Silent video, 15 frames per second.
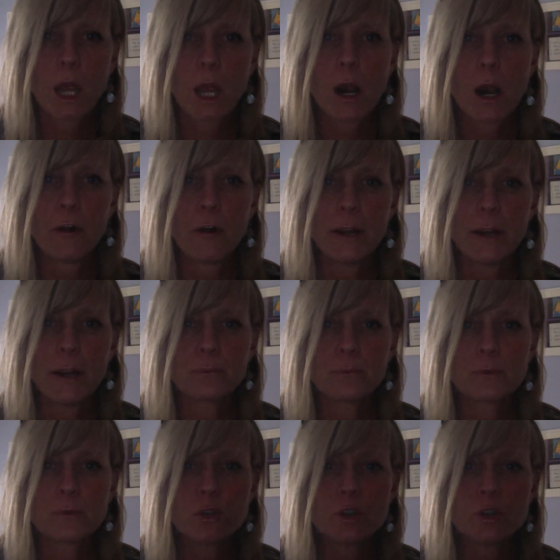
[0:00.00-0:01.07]
All right.
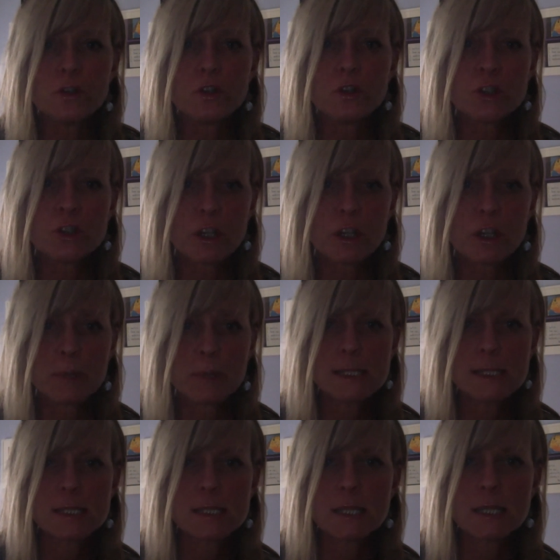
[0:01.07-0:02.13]
You should be
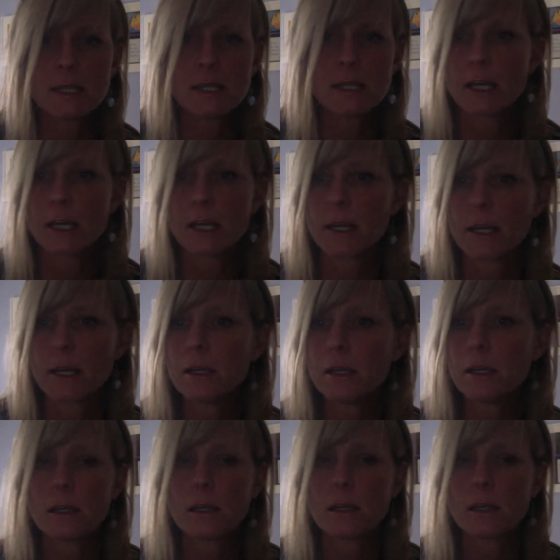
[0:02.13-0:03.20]
seeing
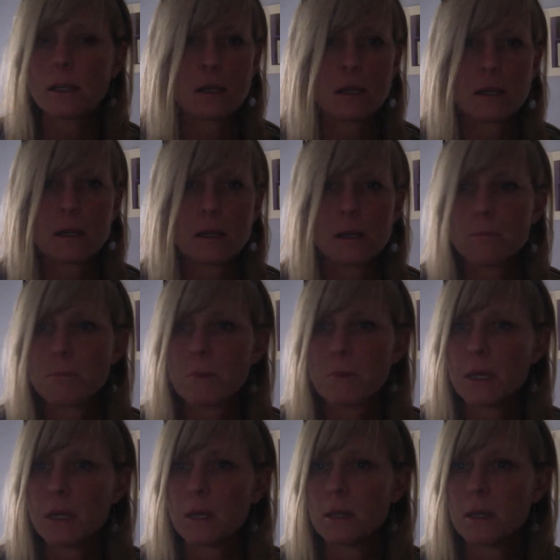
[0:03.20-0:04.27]

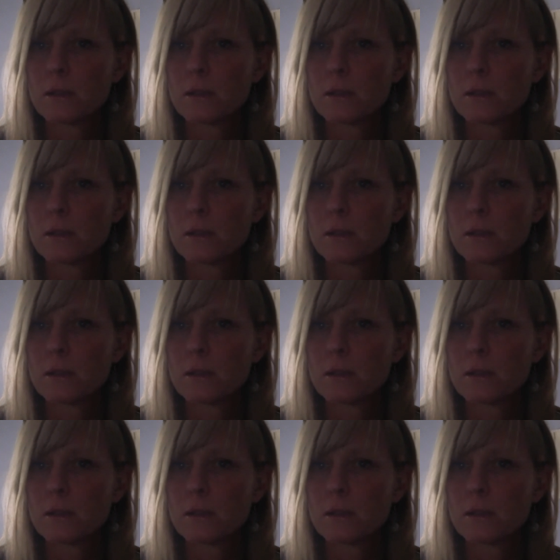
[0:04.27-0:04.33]
me